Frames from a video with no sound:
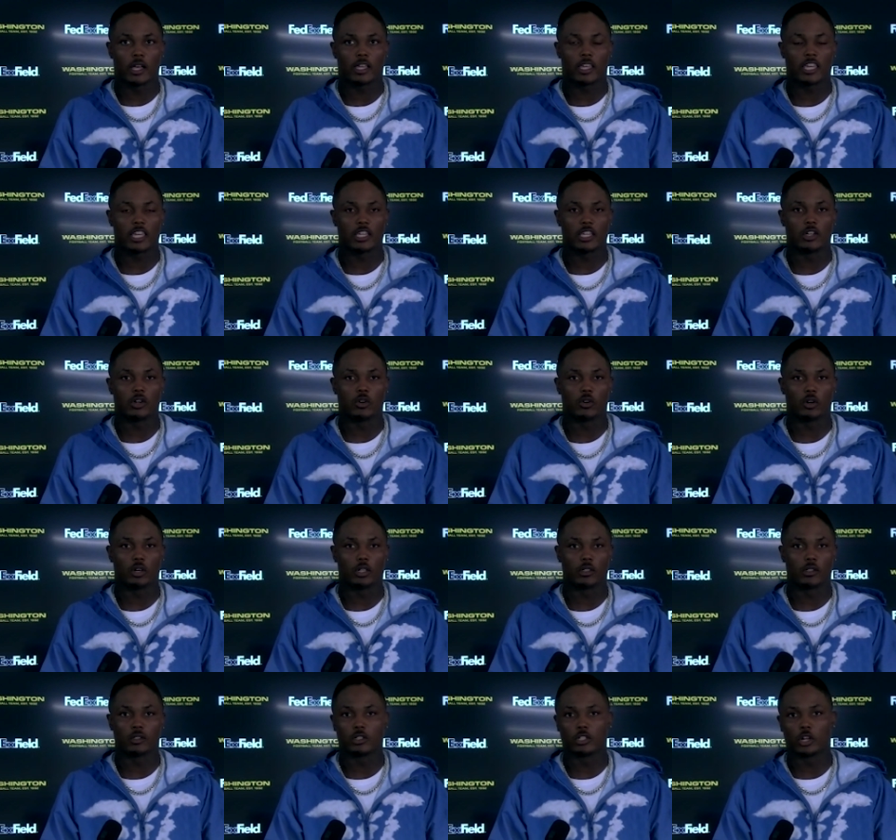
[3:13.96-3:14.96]
key
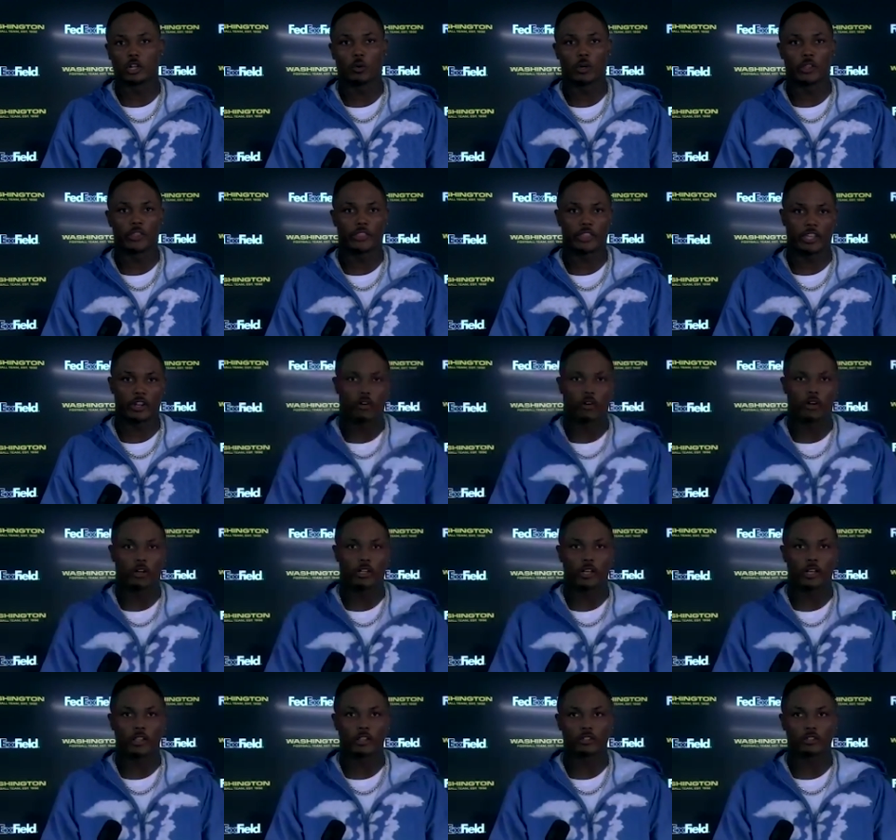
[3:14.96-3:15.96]
on, you know, one thing or
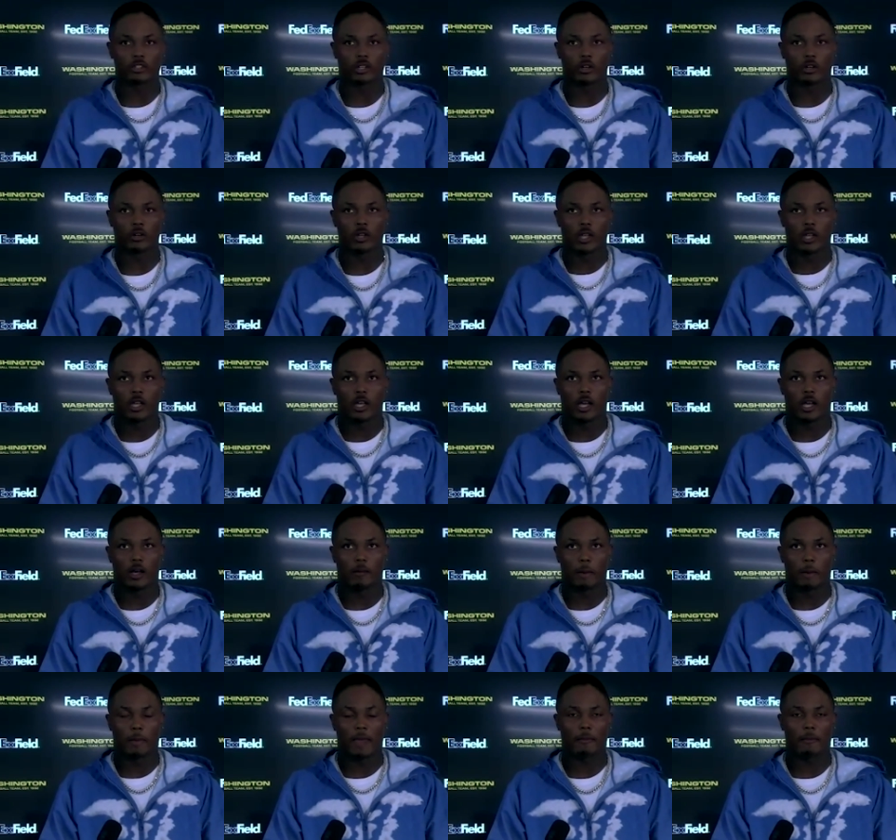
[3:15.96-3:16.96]
another. So
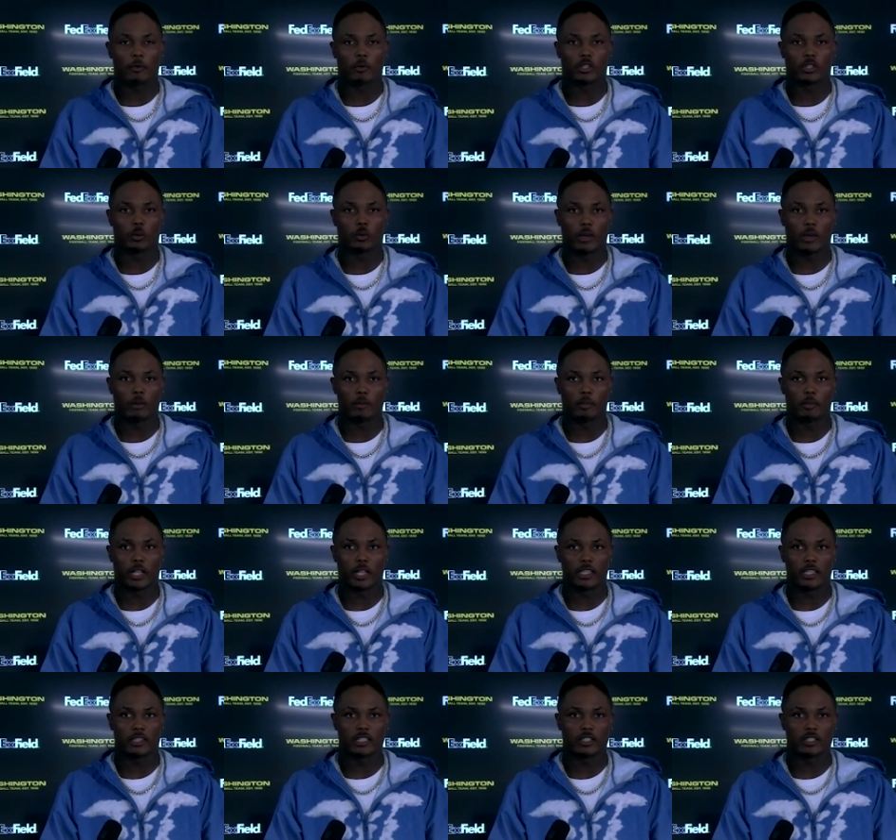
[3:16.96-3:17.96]
I'm happy with the way we
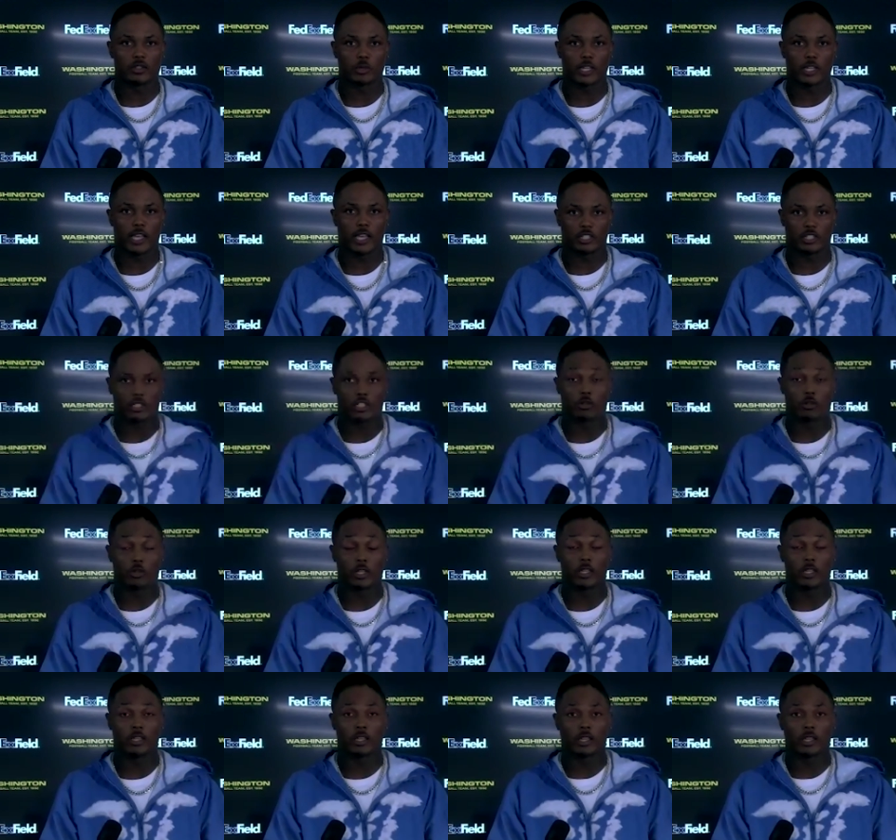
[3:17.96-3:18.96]
played this week as a
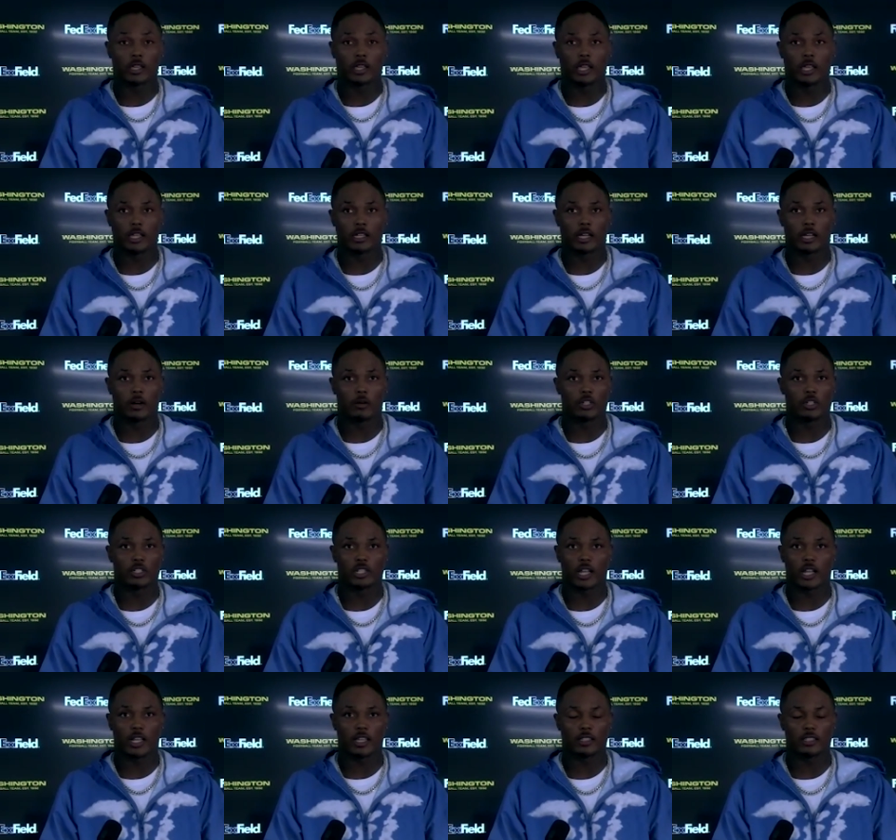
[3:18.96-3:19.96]
unit, and we just
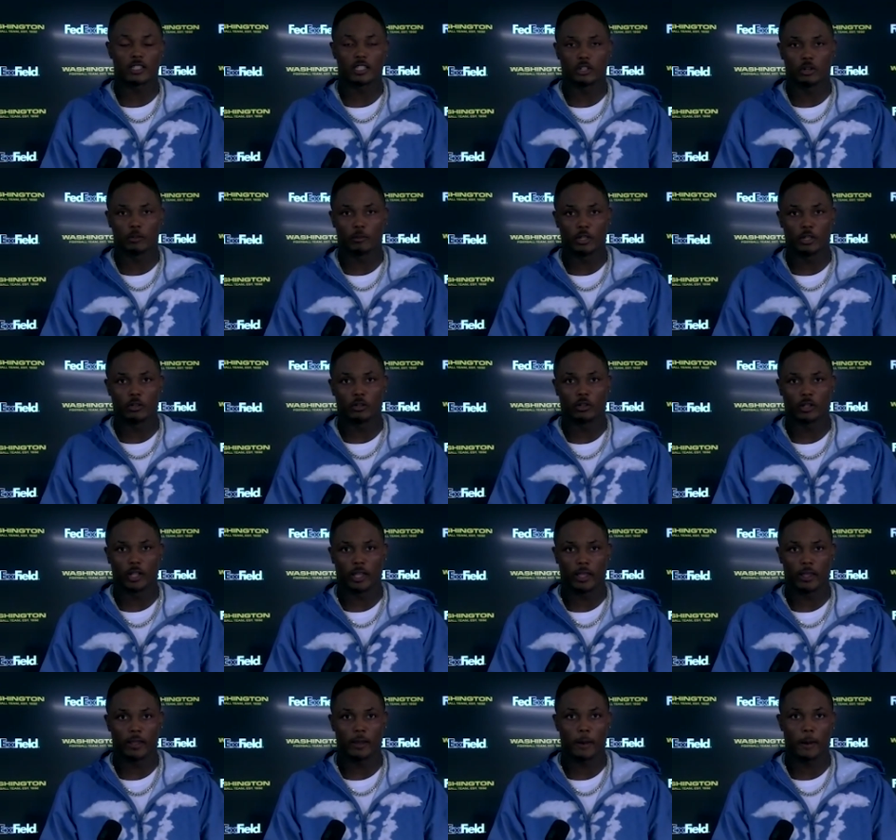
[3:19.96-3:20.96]
got to continue to build on
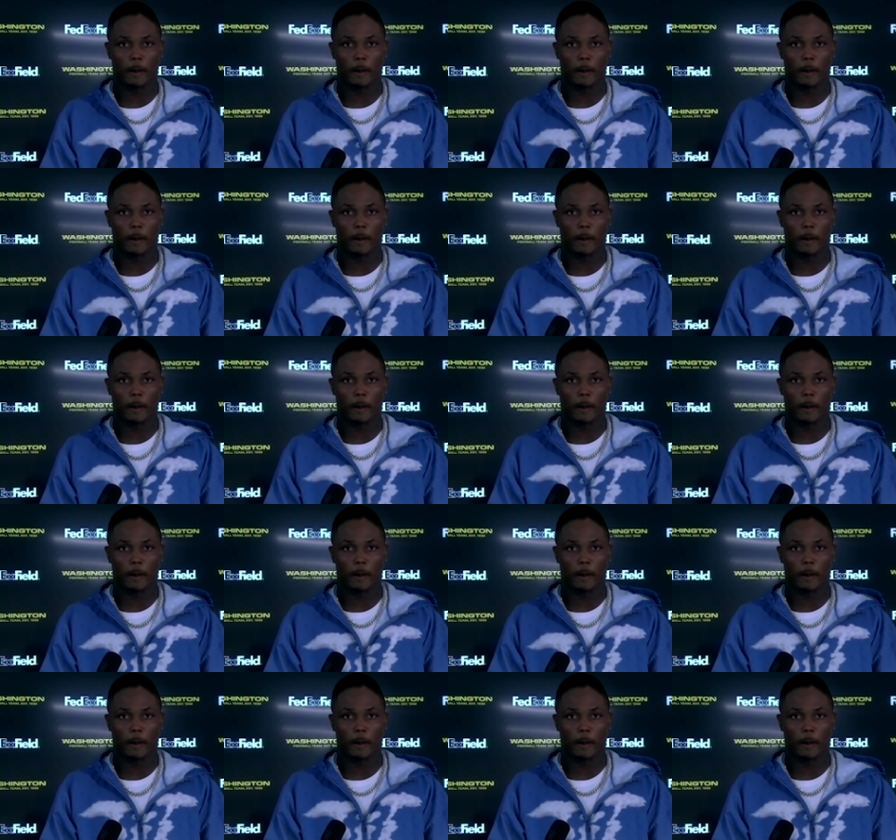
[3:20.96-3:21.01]
that.